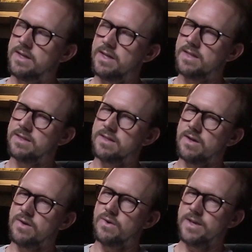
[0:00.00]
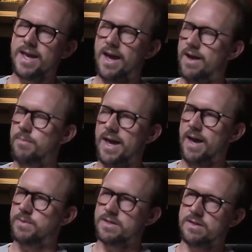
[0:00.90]
And so, yeah, I'm
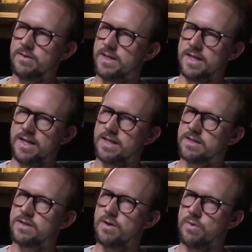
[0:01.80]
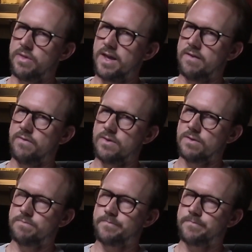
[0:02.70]
absolutely like so thankful